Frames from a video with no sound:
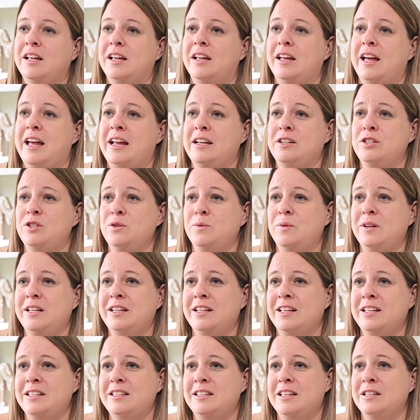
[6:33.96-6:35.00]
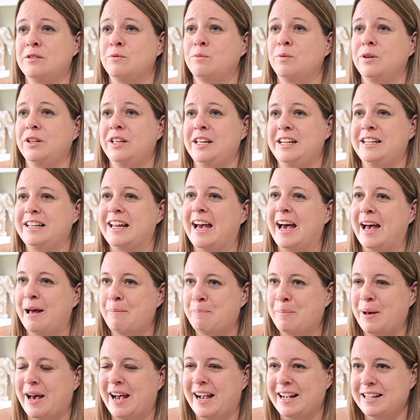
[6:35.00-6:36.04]
And doing this is really not
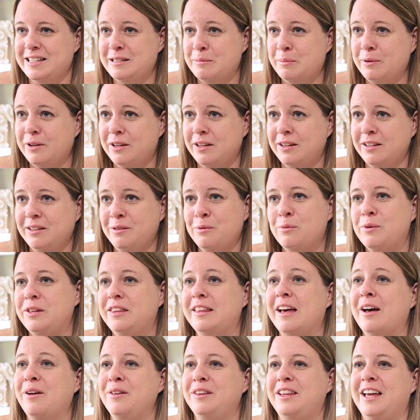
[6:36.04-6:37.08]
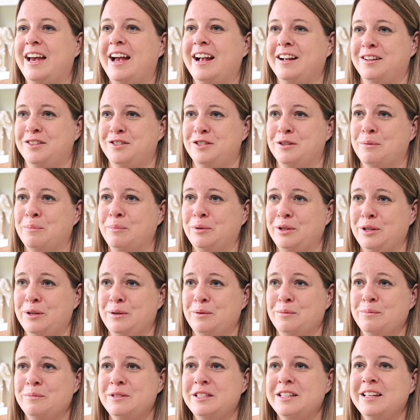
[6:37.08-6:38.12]
possible without the extra
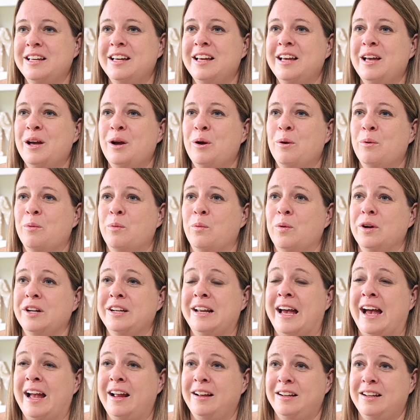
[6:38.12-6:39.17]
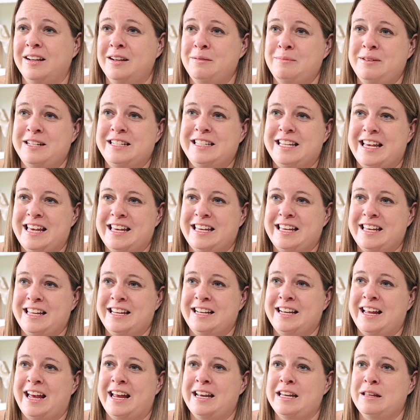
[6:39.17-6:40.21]
blooms. We're not going to be
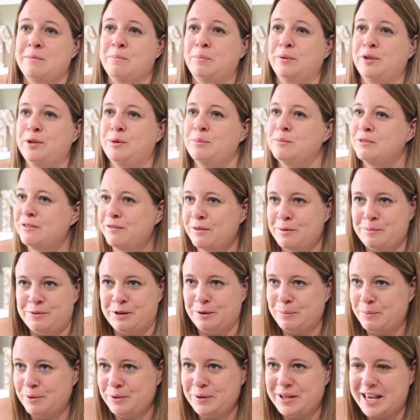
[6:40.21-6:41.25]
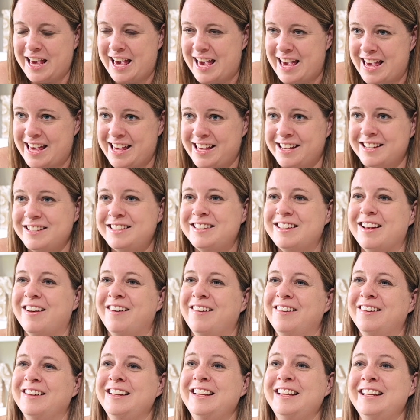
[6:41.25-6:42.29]
taking any blooms from your bouquet,
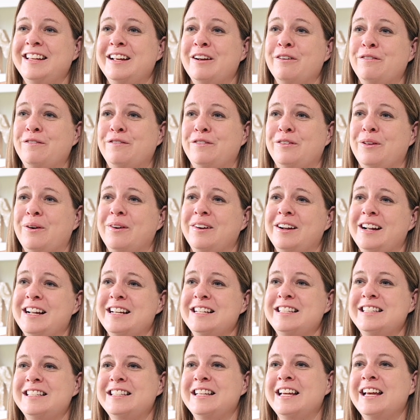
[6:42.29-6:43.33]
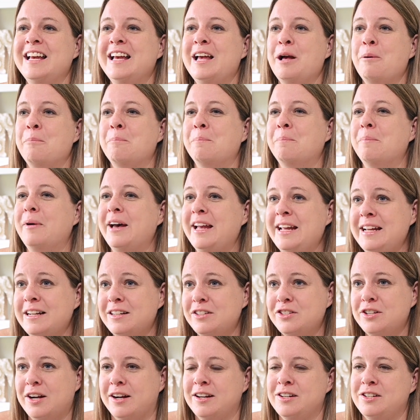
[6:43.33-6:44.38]
so your florist might
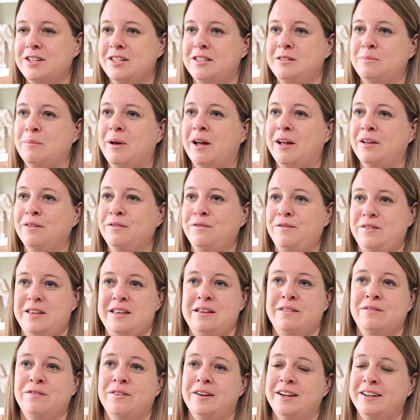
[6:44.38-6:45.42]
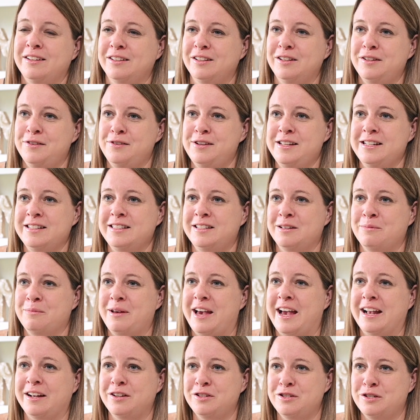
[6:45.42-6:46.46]
charge a small fee for including some
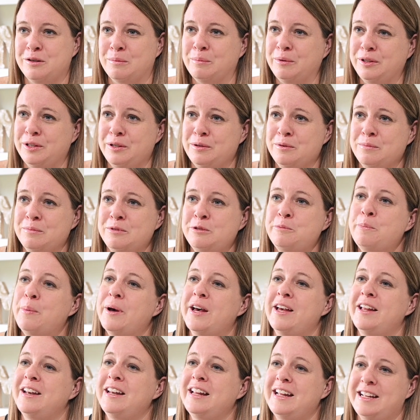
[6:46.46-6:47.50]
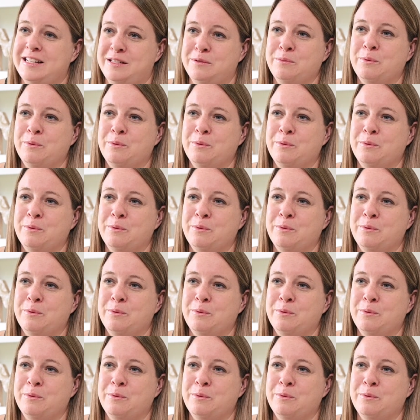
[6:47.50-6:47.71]
extra blooms, but it's